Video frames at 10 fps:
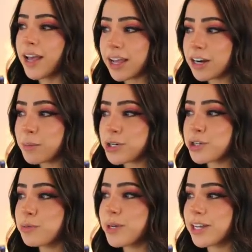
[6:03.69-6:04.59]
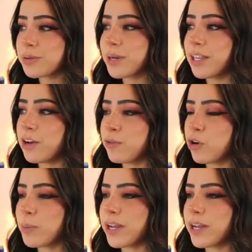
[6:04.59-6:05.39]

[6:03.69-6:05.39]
And number two, because of my Life Orb